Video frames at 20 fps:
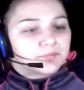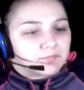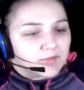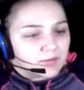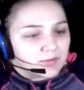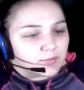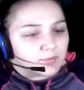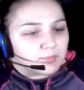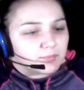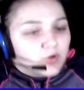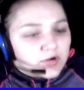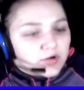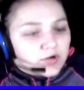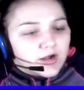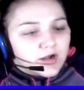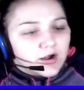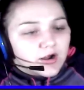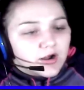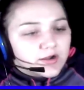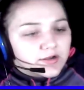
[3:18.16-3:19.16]
My
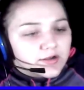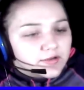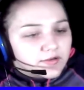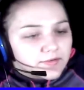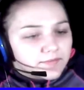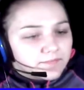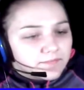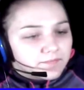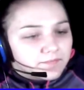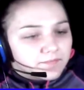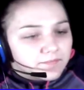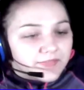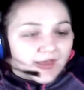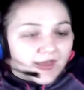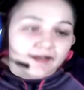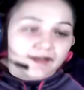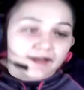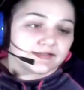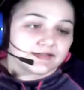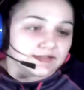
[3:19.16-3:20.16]
report card?
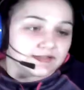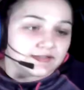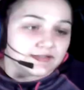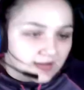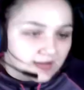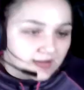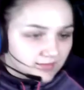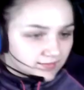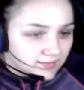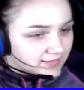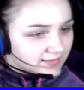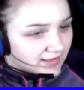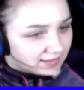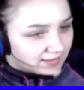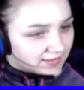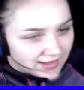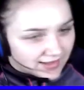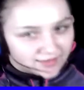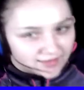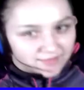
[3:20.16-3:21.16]

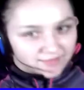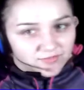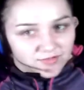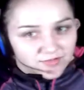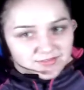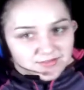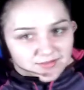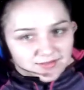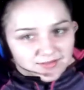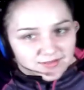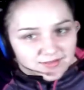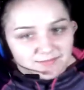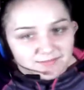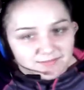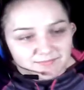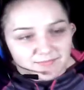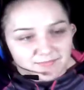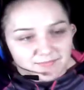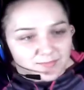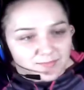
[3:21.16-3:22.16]
That kind of looks like
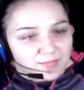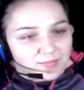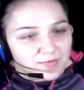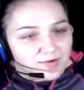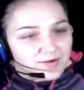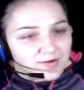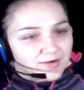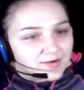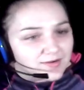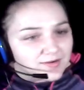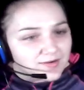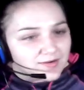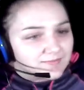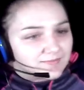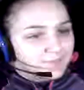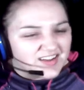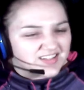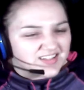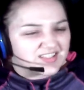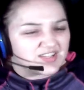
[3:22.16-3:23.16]
my report card.
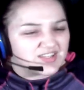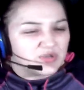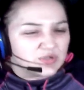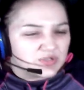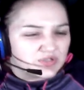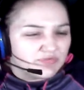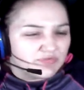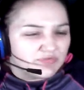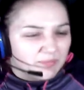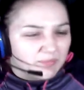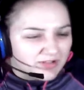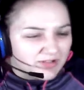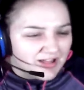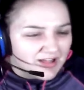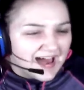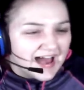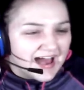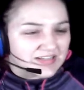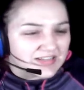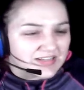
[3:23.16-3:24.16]
Excuse from
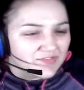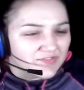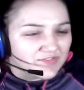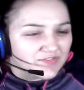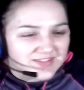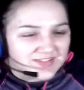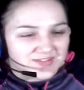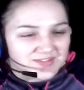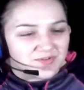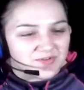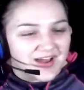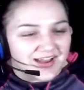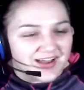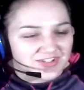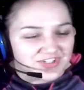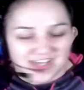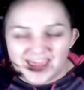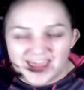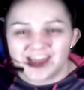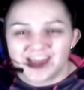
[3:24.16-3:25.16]
class for physical
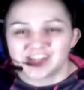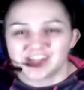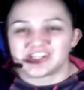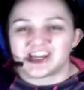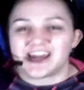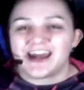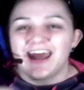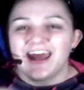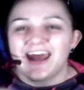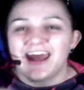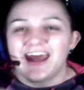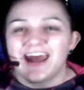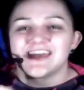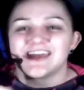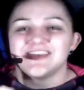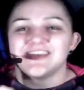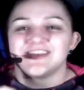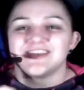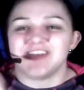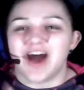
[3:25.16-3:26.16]
education.
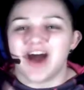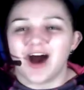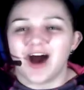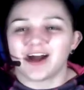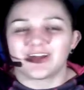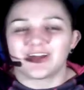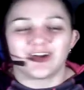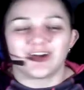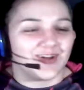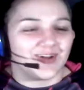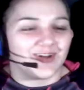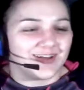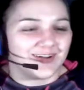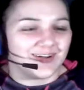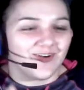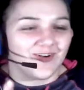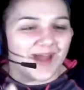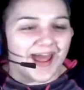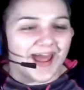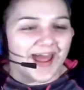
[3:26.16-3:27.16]
Not good,
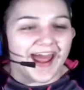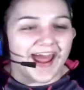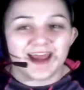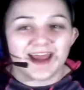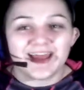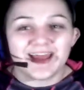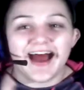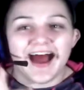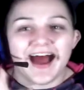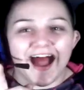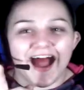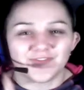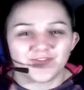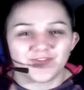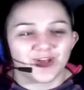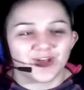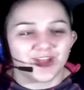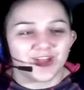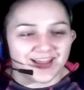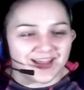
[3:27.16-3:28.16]
okay? I
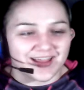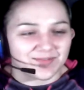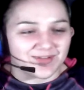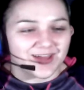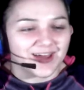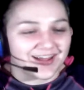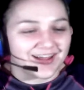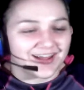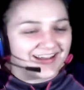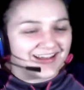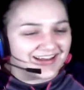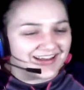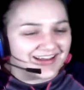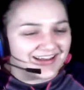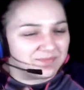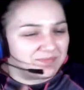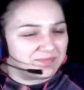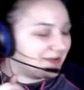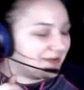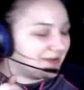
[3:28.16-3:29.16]
feel like I'm gonna need
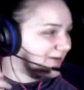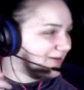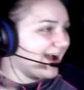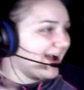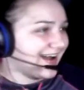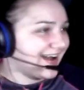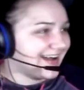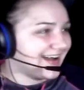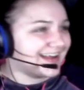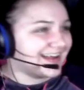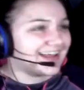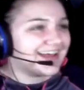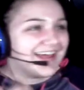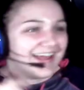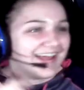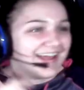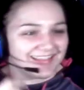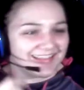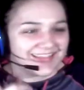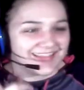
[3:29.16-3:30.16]
to be running
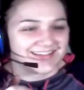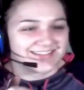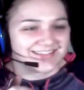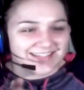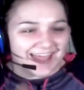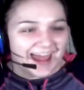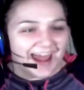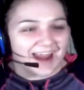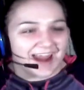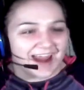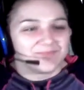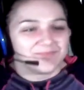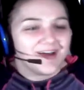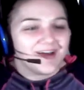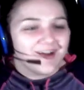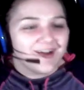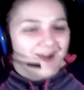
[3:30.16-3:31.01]
in this game.